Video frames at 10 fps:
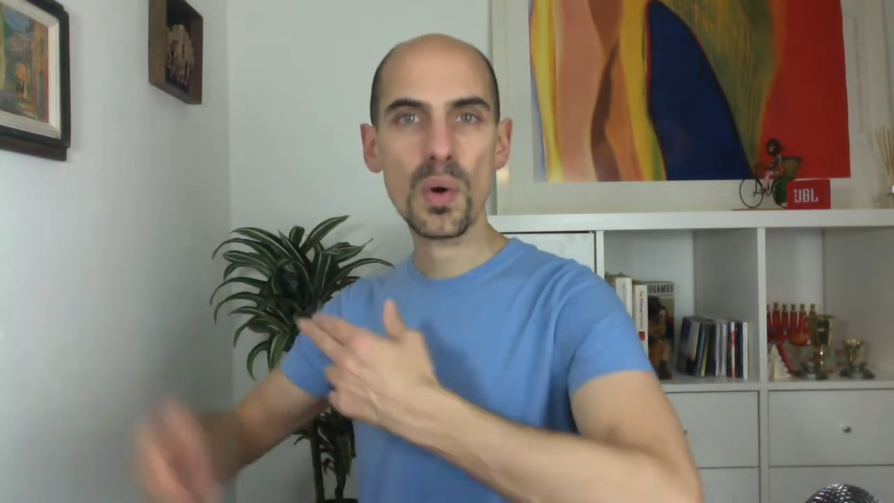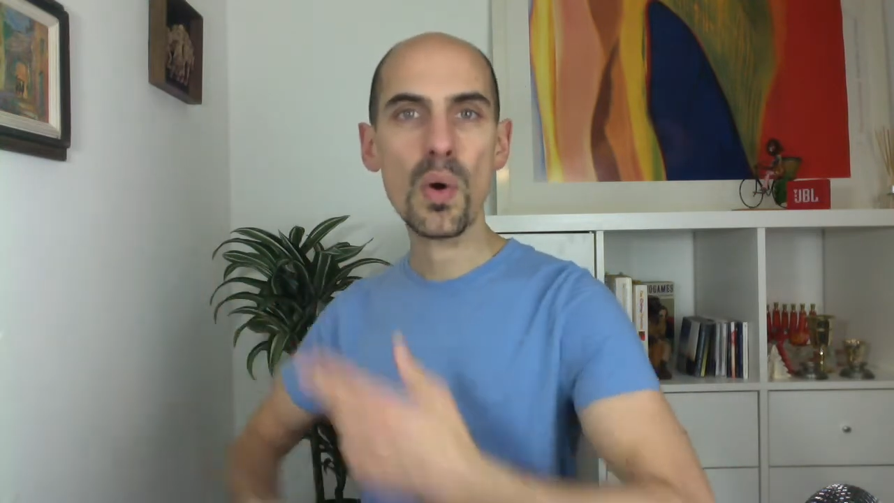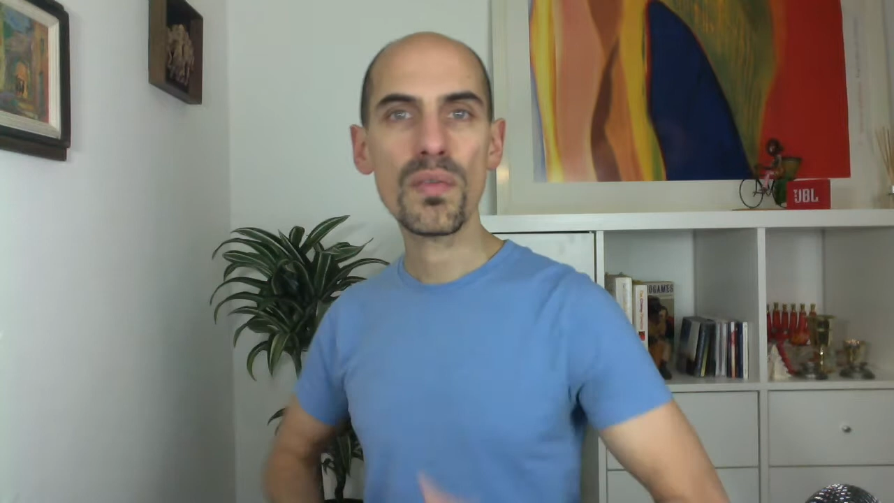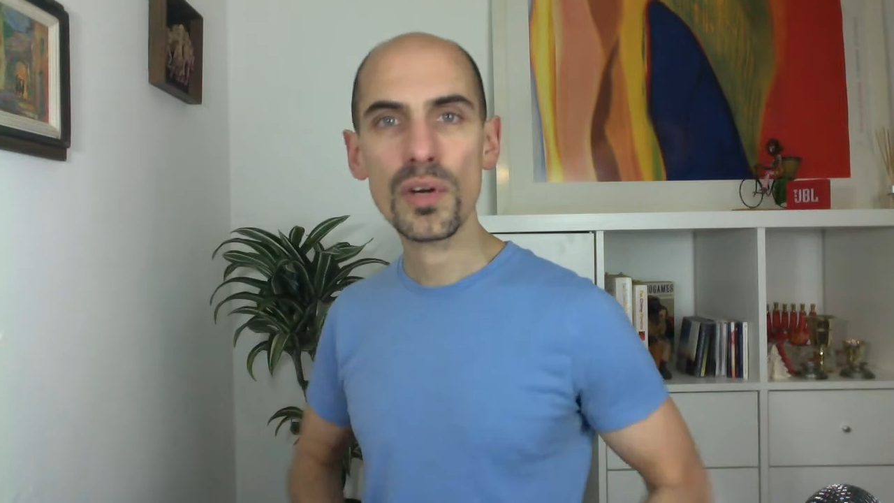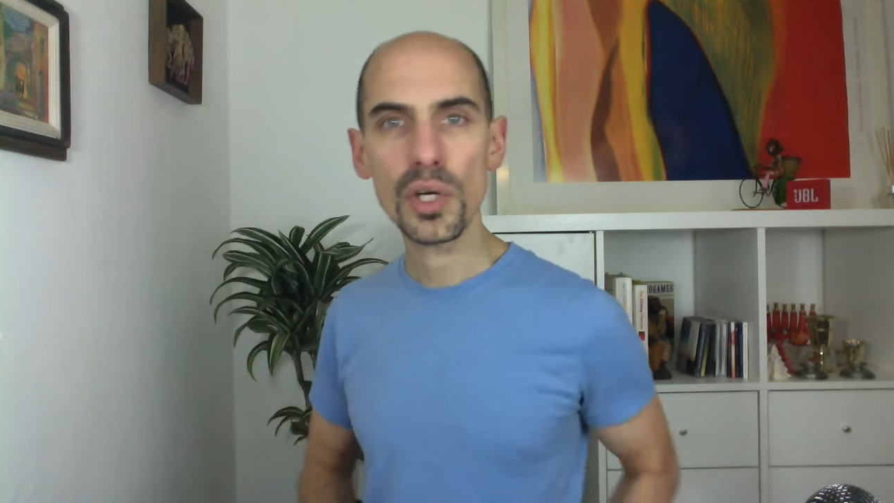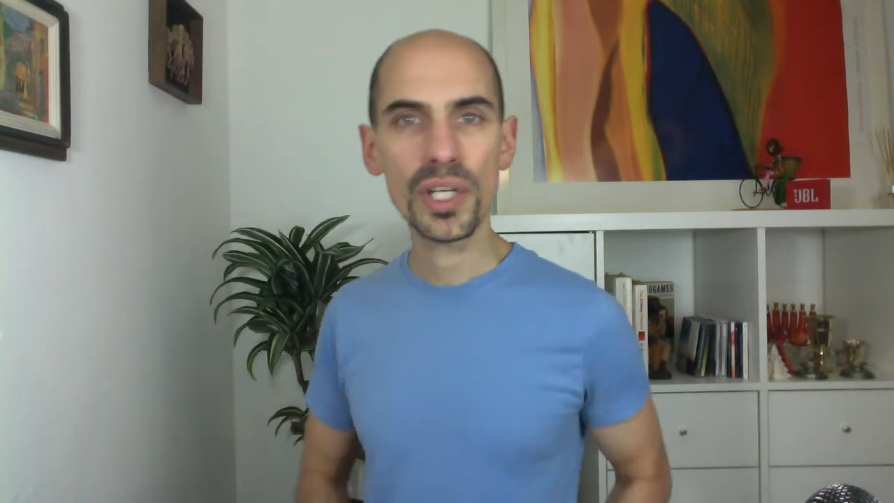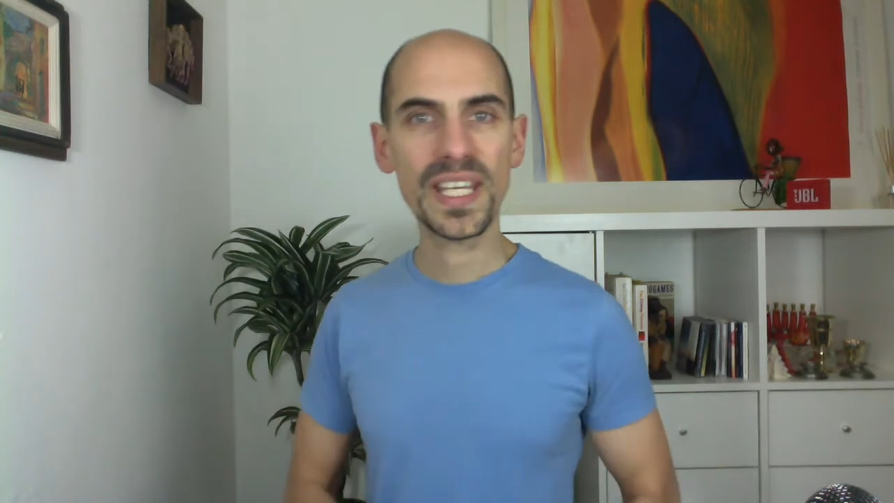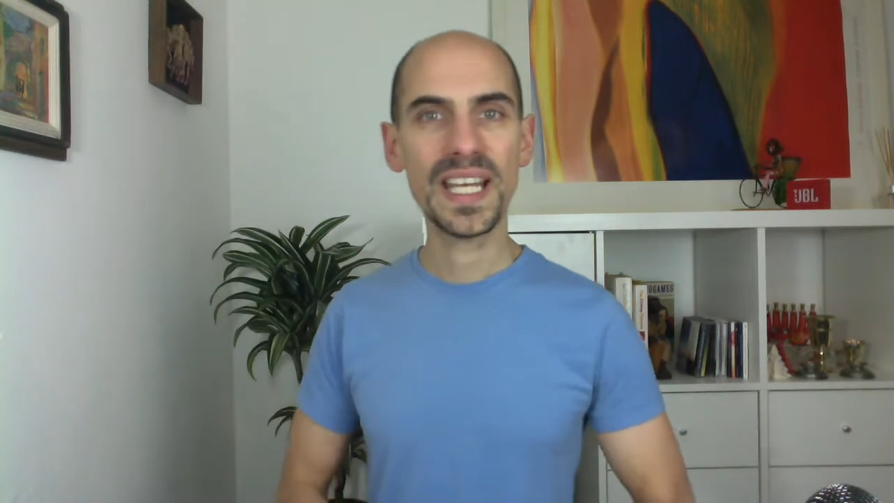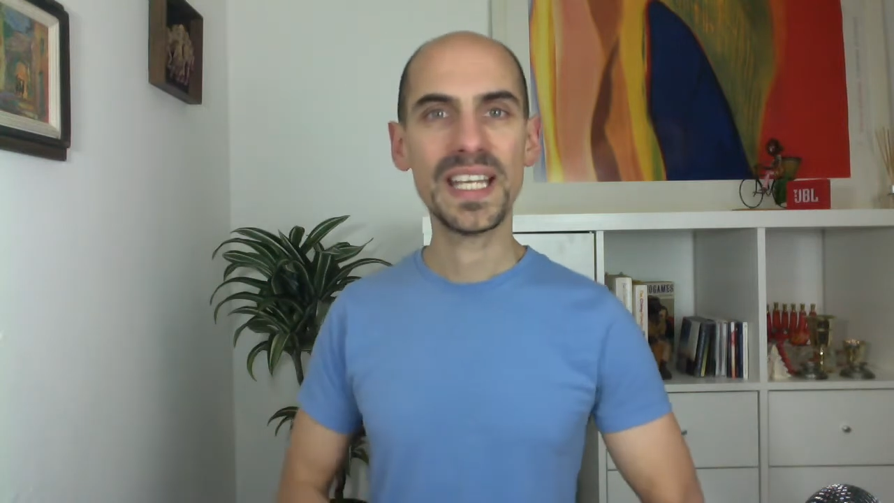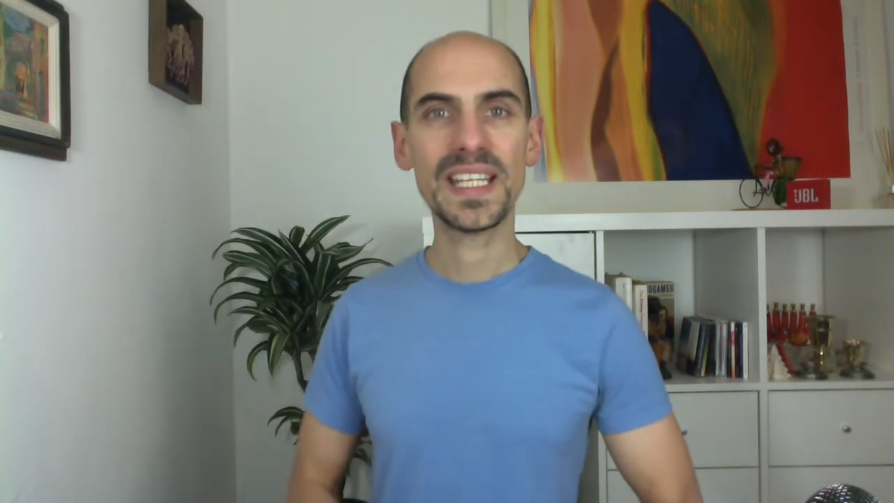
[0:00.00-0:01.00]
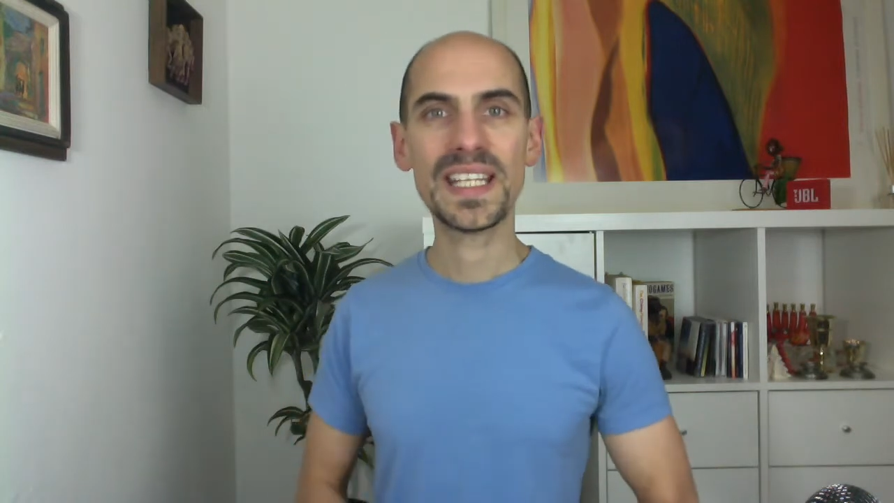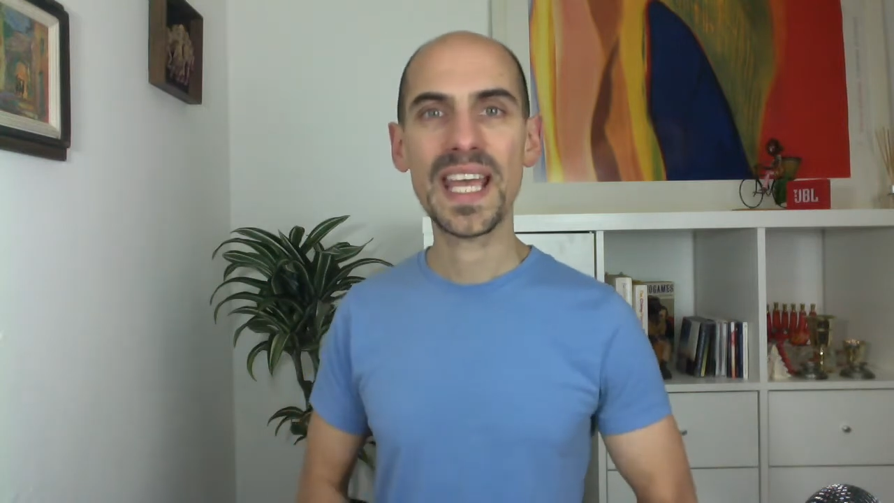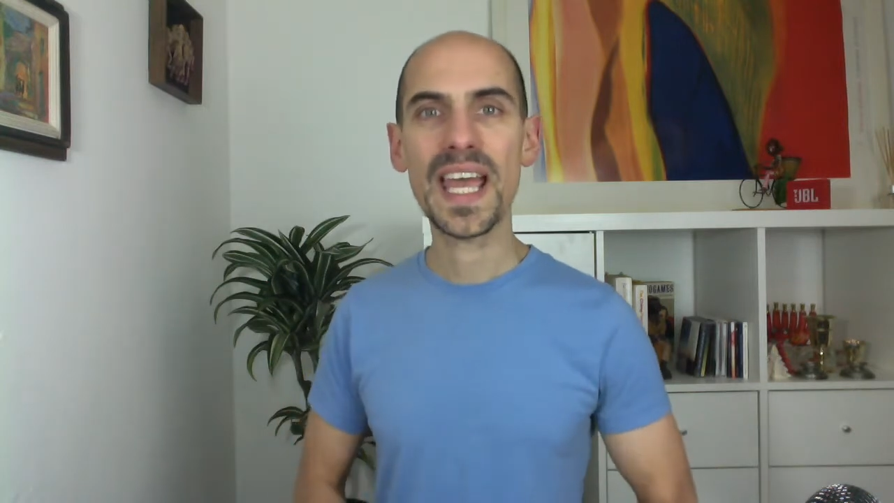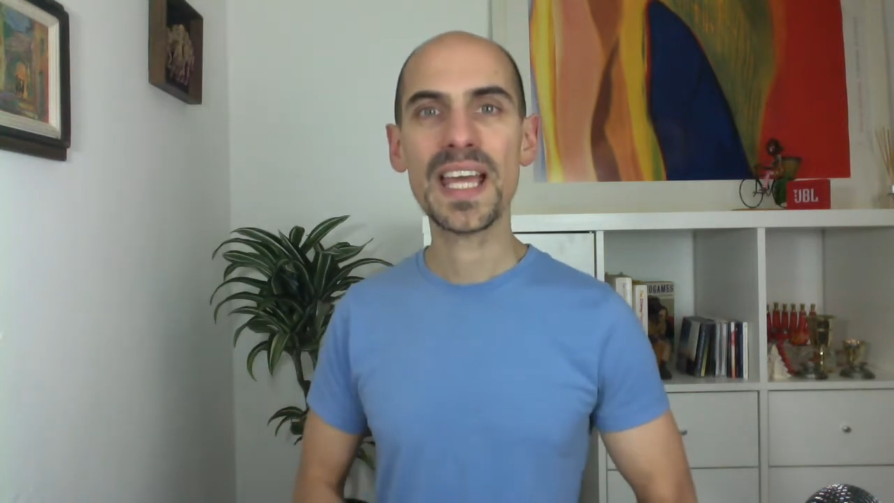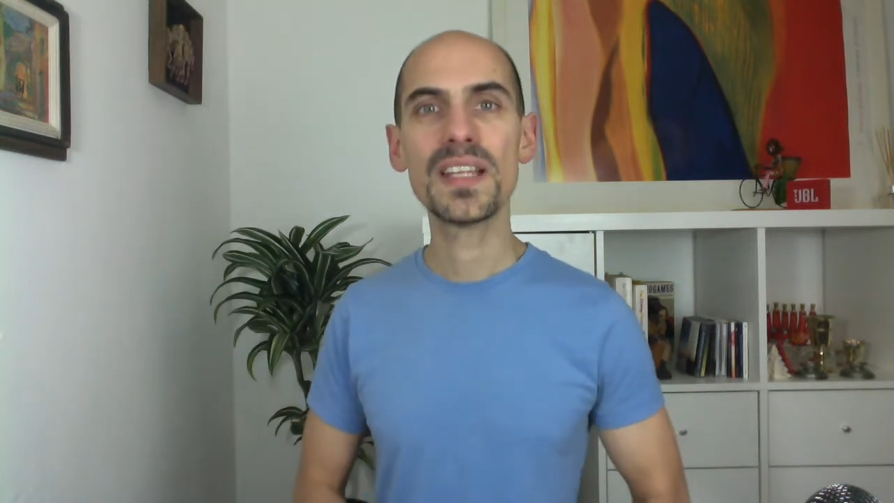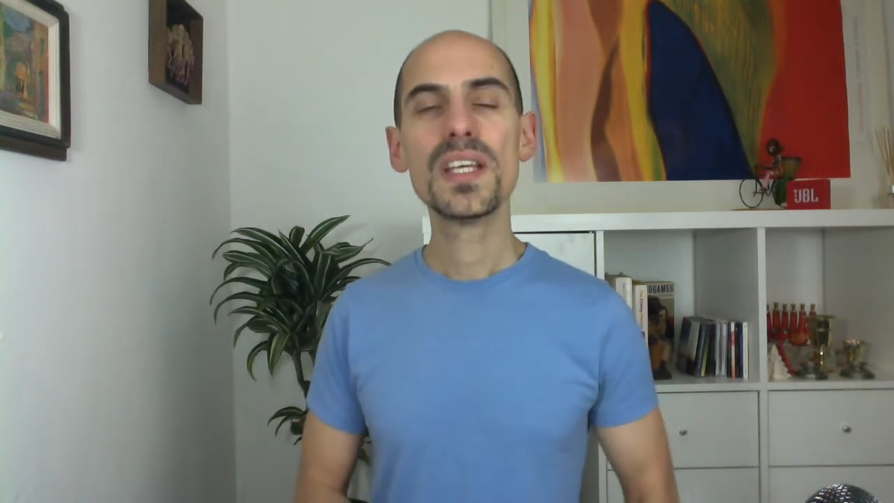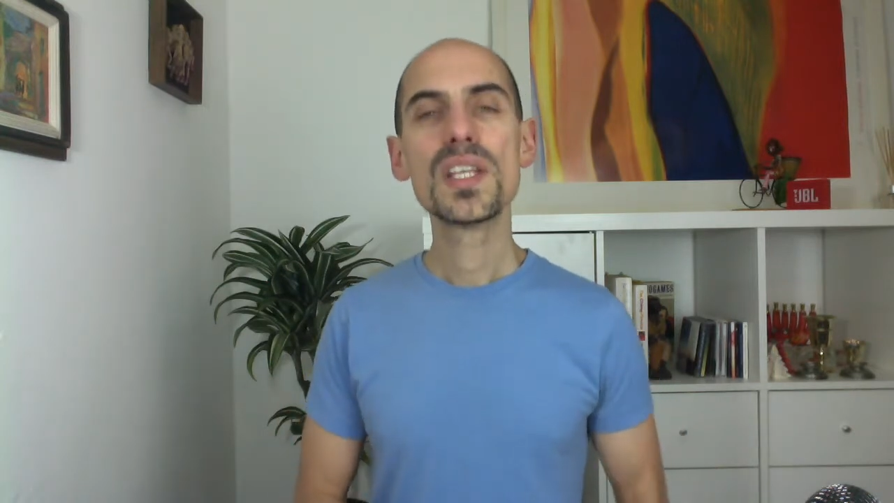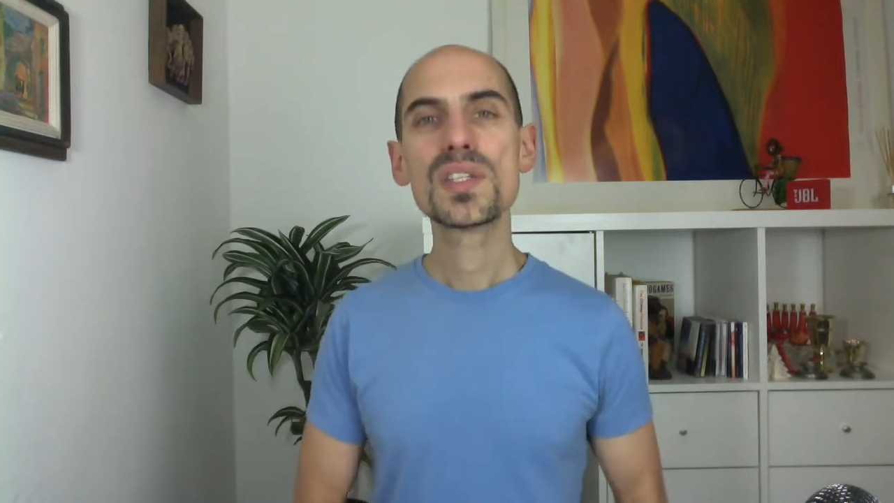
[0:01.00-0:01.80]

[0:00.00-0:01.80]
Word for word: over again and again.